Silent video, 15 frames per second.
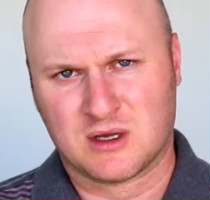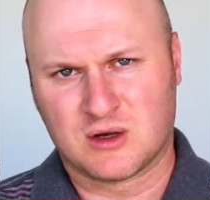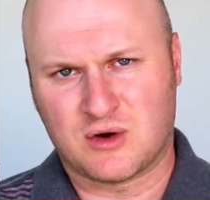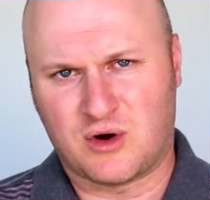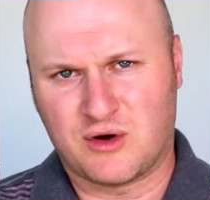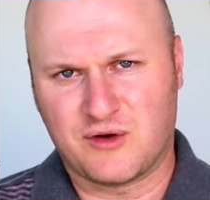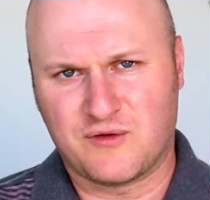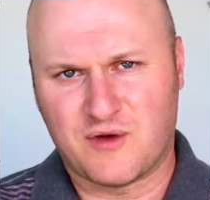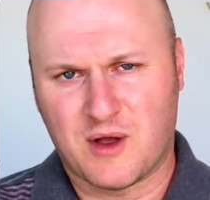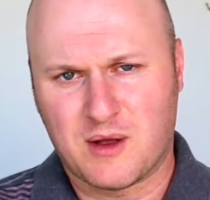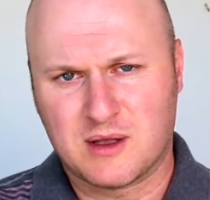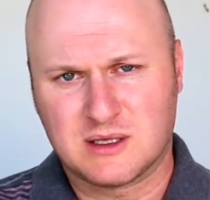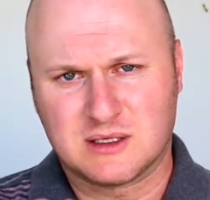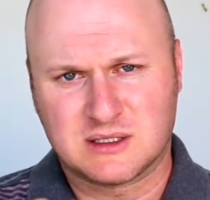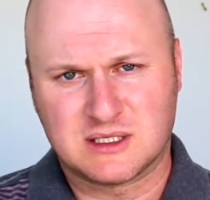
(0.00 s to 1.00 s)
kind of
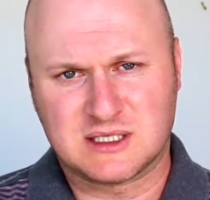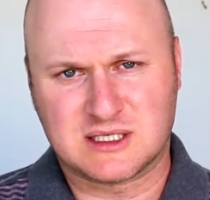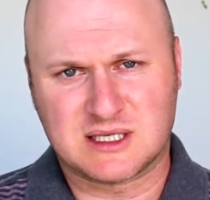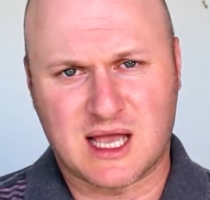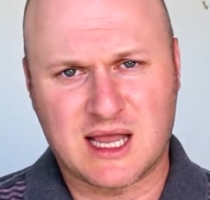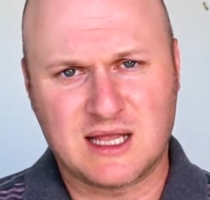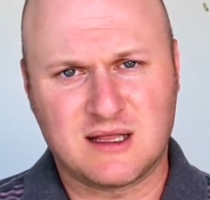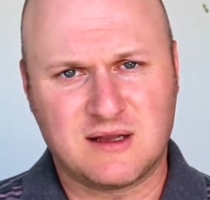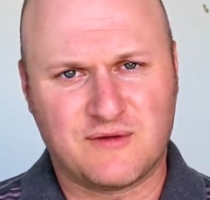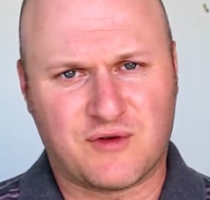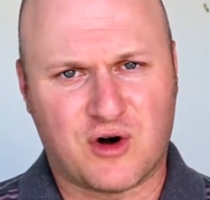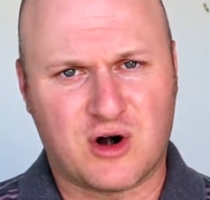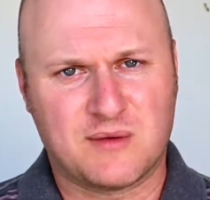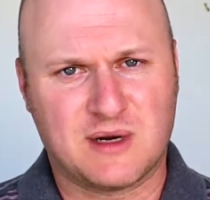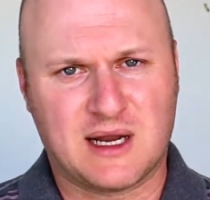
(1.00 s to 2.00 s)
sustain the
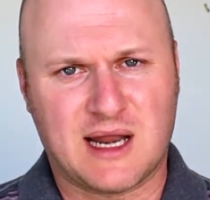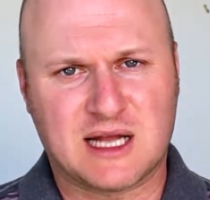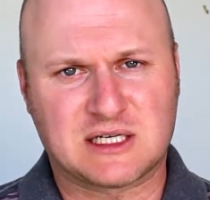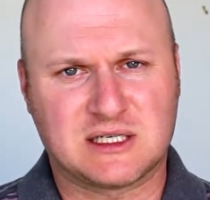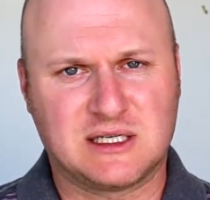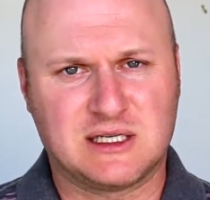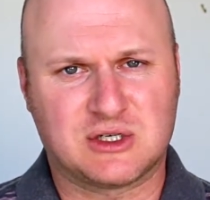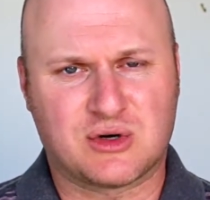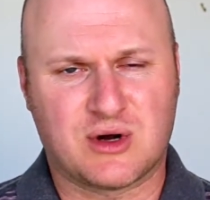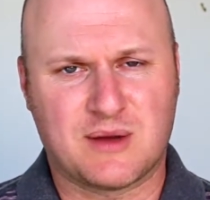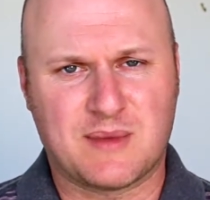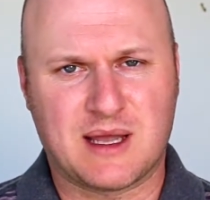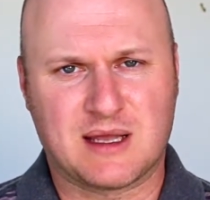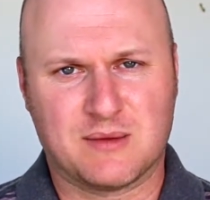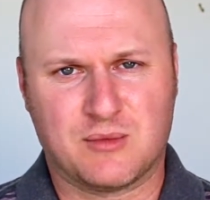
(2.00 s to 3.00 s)
environment and actually try
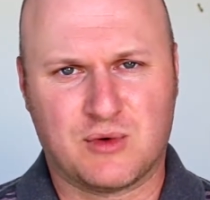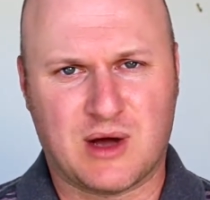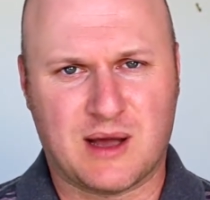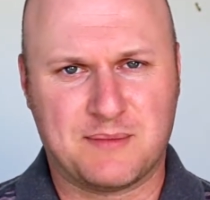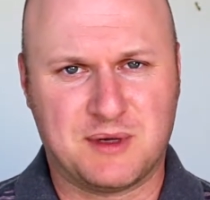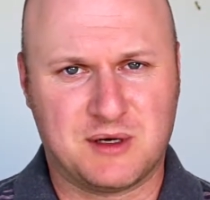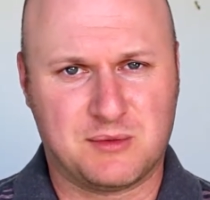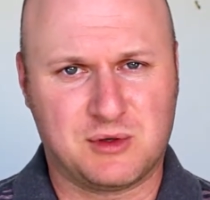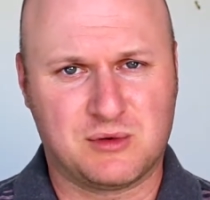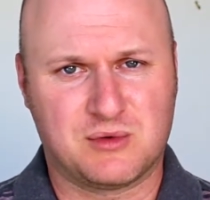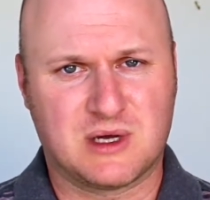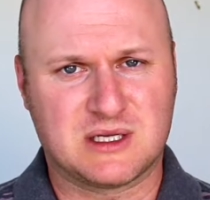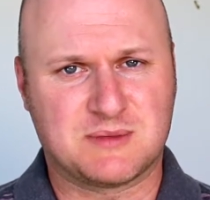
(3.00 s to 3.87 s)
and make it more habitable,